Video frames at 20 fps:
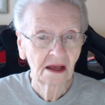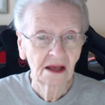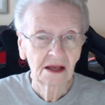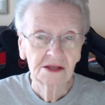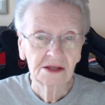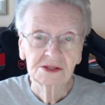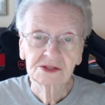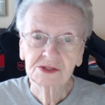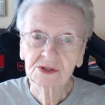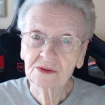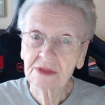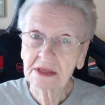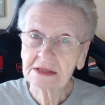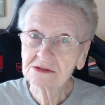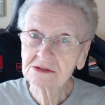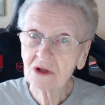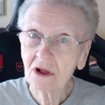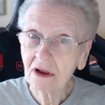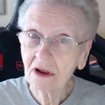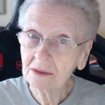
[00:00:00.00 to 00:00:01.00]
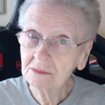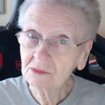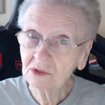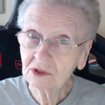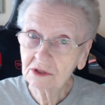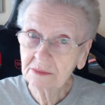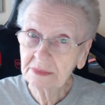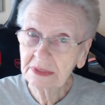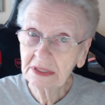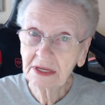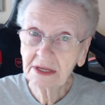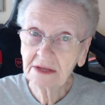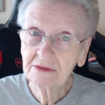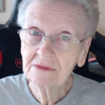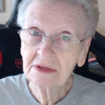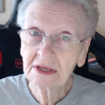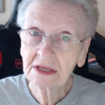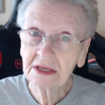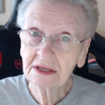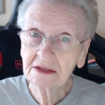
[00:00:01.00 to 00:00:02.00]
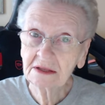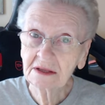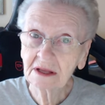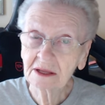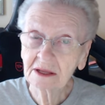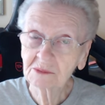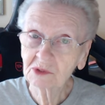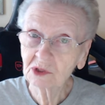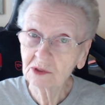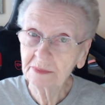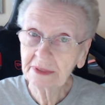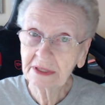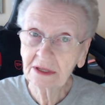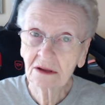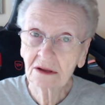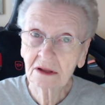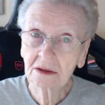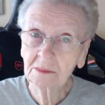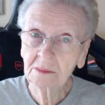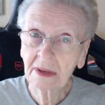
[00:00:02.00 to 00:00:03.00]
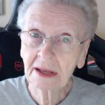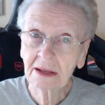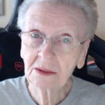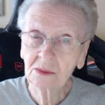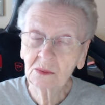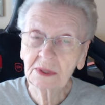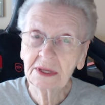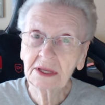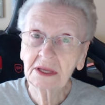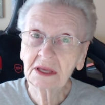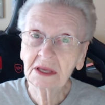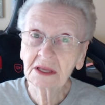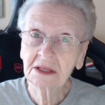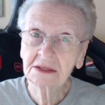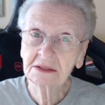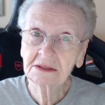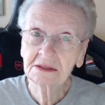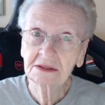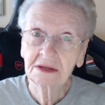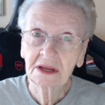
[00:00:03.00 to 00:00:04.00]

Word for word: so that's all I'm going to be leaving. I'm going to be gone about a week and